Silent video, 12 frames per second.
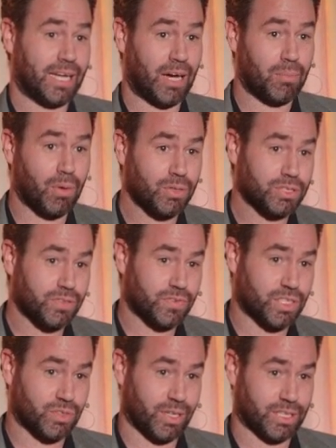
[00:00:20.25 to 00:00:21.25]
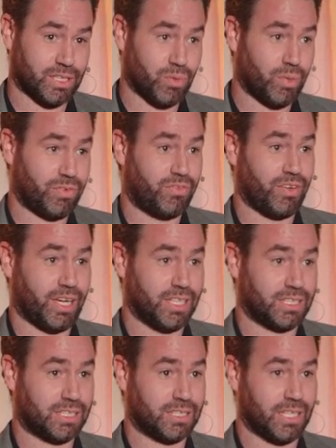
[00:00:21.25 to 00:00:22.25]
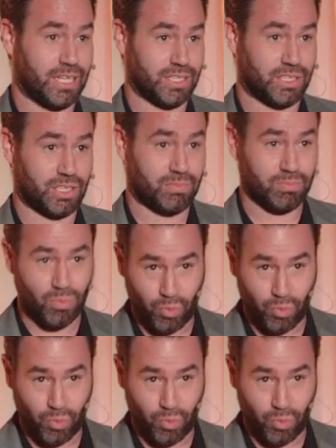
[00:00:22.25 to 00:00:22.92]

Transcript: Now, most of the stress that we face as